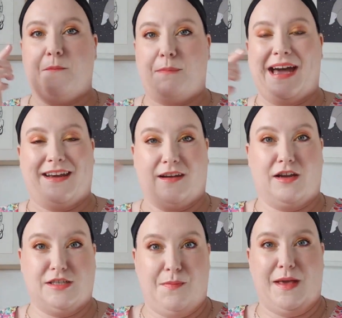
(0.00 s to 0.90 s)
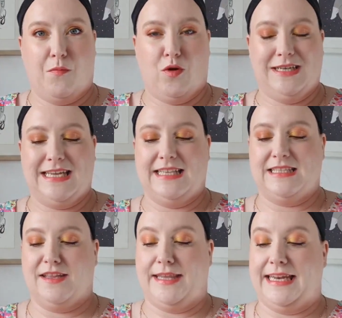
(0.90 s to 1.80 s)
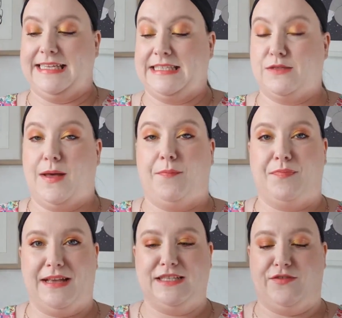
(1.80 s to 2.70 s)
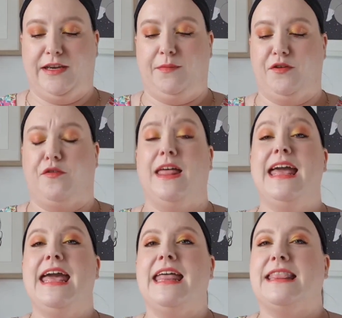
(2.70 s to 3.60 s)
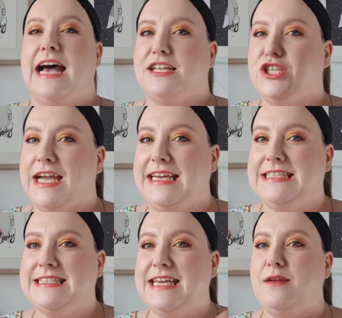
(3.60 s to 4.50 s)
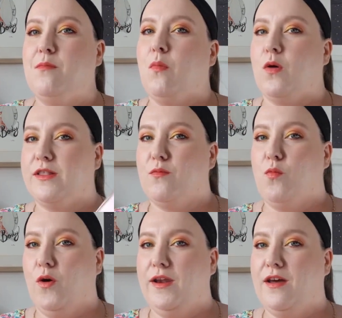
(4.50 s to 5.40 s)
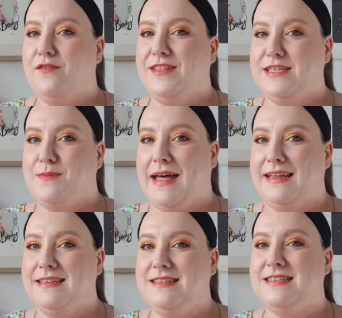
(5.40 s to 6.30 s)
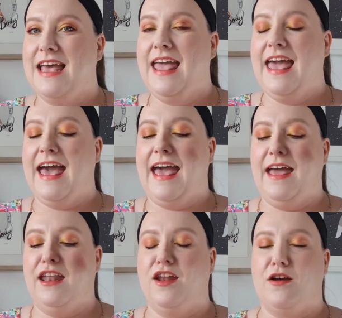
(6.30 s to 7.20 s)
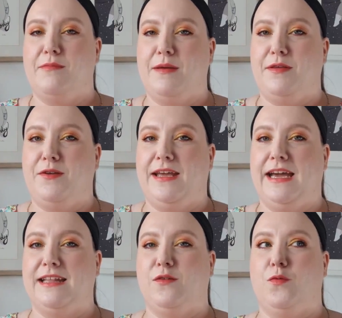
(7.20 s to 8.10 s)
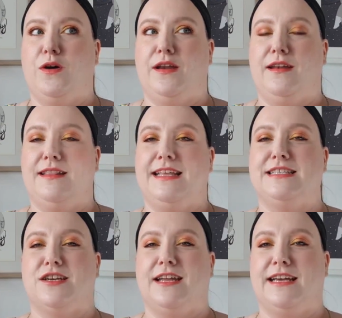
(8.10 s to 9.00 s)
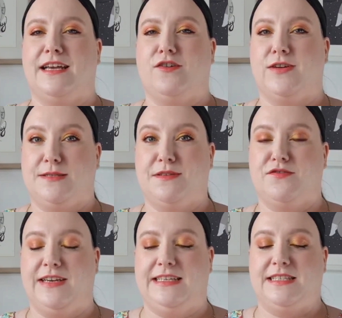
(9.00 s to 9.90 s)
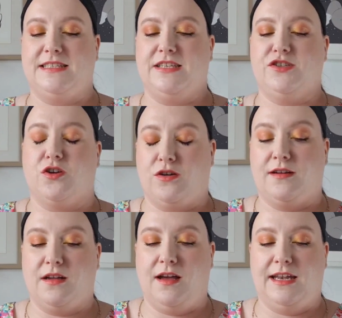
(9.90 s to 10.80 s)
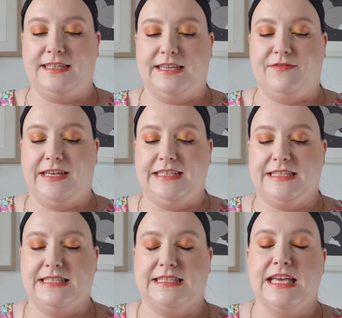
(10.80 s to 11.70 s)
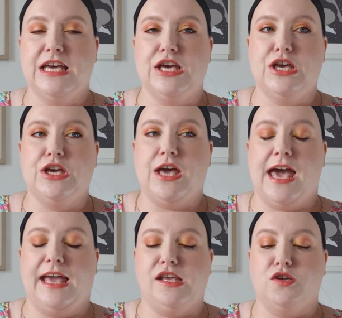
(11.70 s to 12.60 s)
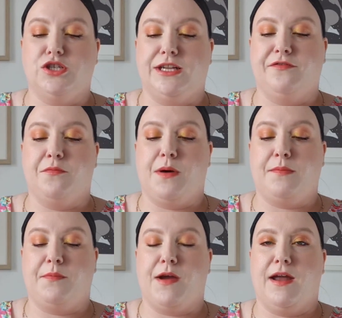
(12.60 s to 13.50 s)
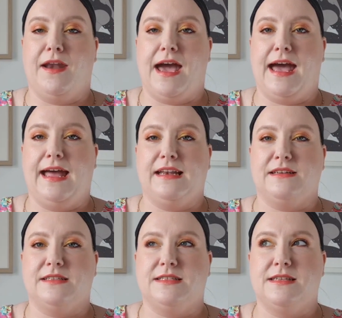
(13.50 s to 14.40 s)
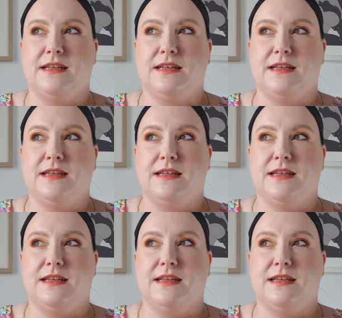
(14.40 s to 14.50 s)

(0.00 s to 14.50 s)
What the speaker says: pat it on to make it more intense on the lid as well. It's really beautiful. That shade is in more than one of these palettes. Lauren May Beauty had the one, these are like Christmas releases or holiday releases, usually from Bobbi Brown, and